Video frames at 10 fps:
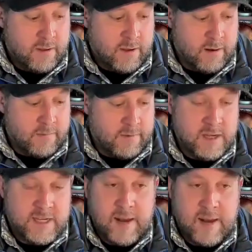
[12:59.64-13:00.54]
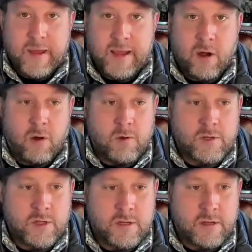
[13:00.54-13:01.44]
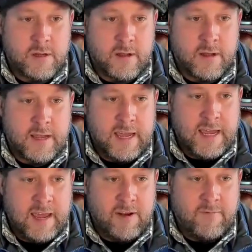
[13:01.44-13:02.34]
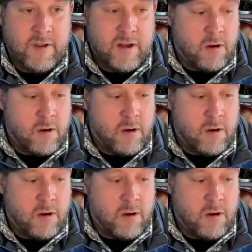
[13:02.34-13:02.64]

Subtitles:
you set big goals, even if you